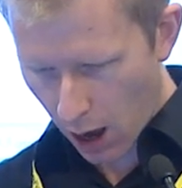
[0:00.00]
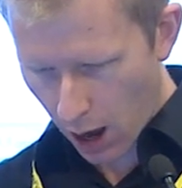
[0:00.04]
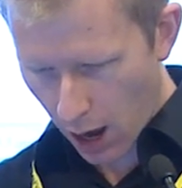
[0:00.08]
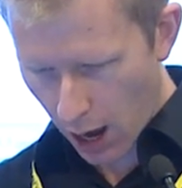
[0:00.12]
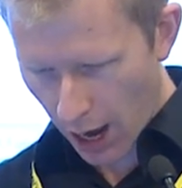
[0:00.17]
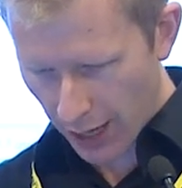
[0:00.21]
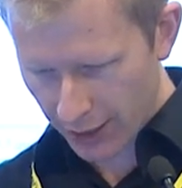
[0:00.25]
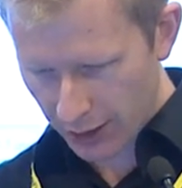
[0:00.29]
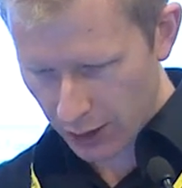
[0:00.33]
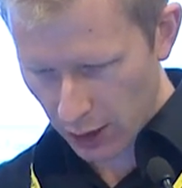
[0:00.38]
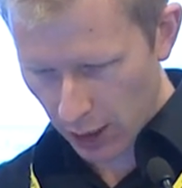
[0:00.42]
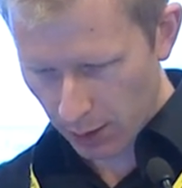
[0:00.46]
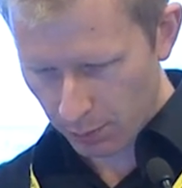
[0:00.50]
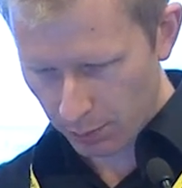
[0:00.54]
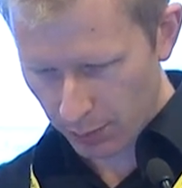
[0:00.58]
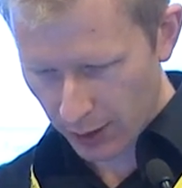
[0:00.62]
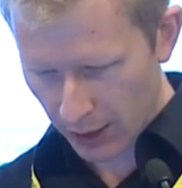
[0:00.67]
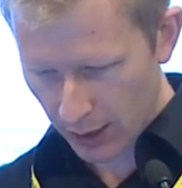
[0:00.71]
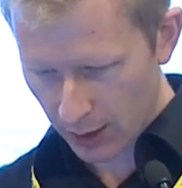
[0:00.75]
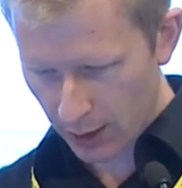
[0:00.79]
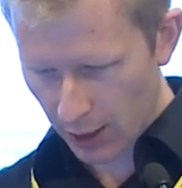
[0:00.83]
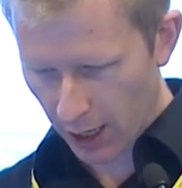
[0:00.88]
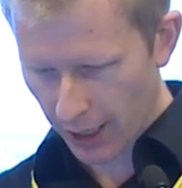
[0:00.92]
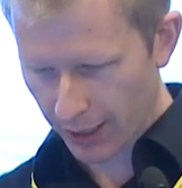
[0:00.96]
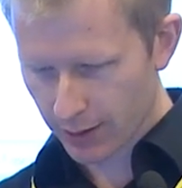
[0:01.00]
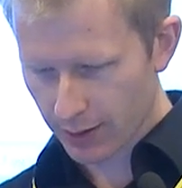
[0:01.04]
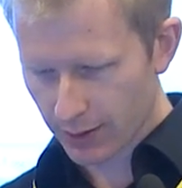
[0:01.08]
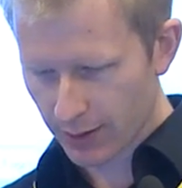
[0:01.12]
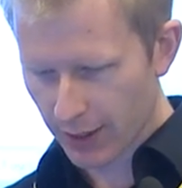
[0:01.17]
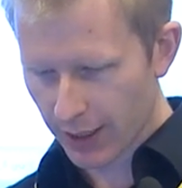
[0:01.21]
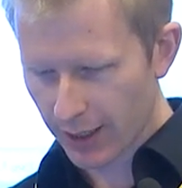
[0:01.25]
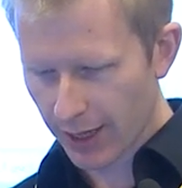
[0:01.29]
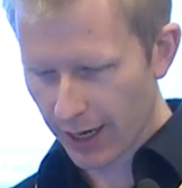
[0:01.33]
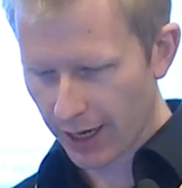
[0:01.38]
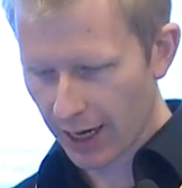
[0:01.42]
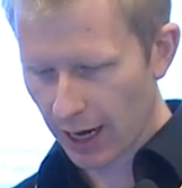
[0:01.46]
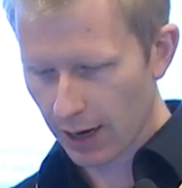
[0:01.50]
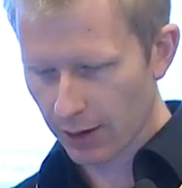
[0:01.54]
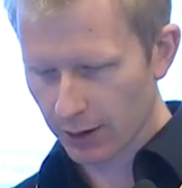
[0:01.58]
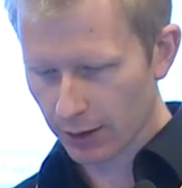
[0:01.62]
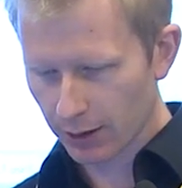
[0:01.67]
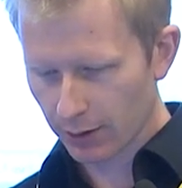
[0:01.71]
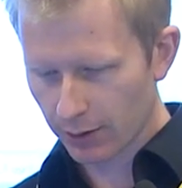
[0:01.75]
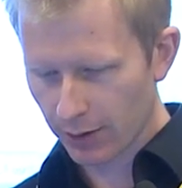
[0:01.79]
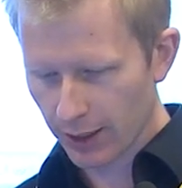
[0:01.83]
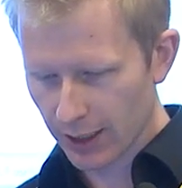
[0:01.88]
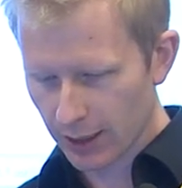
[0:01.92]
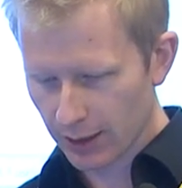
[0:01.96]
I jump in, I can see their
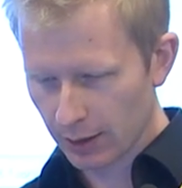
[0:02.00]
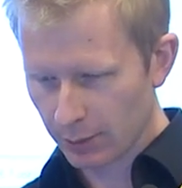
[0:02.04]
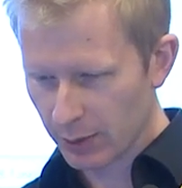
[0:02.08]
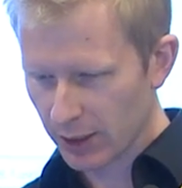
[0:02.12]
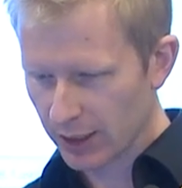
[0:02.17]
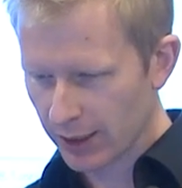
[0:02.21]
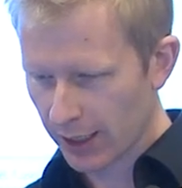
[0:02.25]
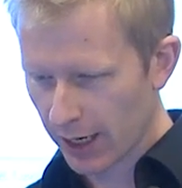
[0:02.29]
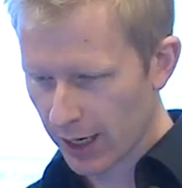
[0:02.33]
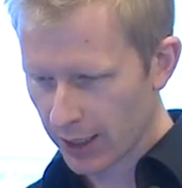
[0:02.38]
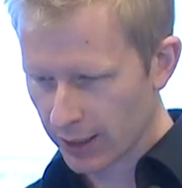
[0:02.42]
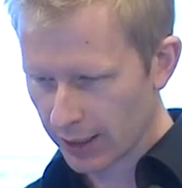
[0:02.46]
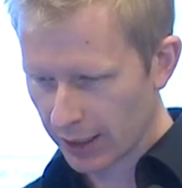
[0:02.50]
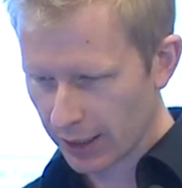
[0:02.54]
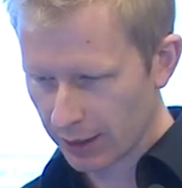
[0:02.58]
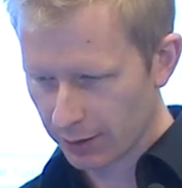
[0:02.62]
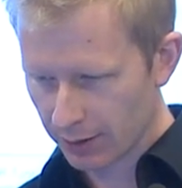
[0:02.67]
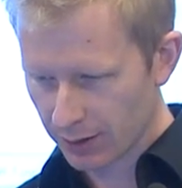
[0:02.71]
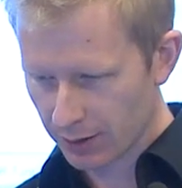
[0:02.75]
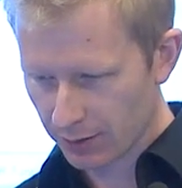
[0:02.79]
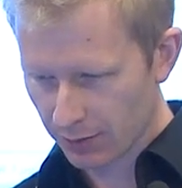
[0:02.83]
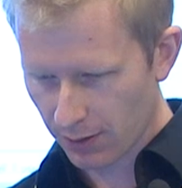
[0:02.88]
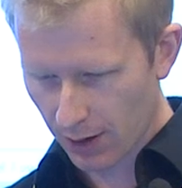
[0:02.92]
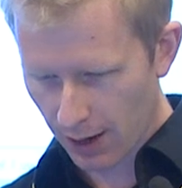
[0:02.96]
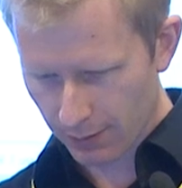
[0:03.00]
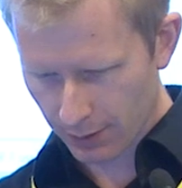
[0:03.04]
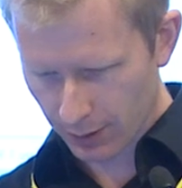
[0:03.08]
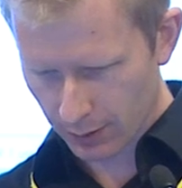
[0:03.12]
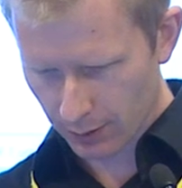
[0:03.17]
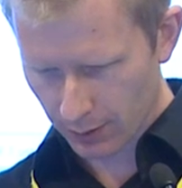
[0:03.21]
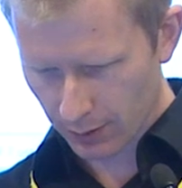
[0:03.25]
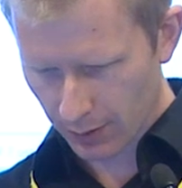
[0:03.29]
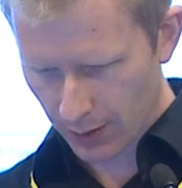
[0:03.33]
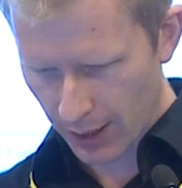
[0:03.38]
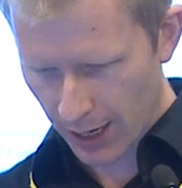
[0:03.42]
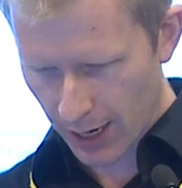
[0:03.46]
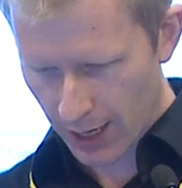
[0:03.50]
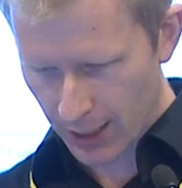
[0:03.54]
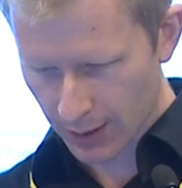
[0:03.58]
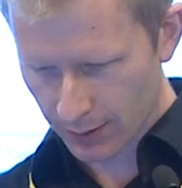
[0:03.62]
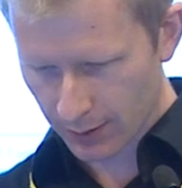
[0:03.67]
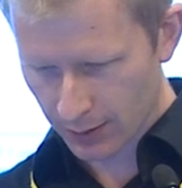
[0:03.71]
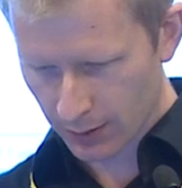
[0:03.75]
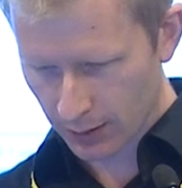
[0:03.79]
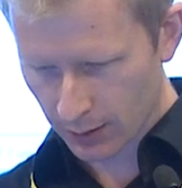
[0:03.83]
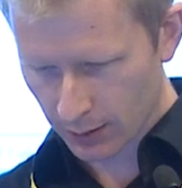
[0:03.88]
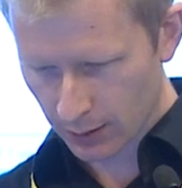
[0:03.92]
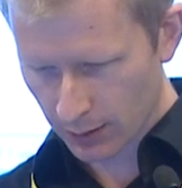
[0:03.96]
current credit limit down here is
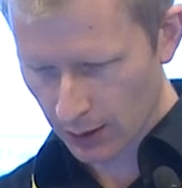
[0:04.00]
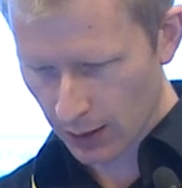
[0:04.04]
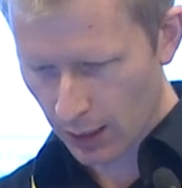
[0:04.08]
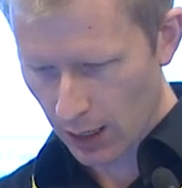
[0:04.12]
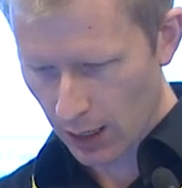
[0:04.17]
500,000.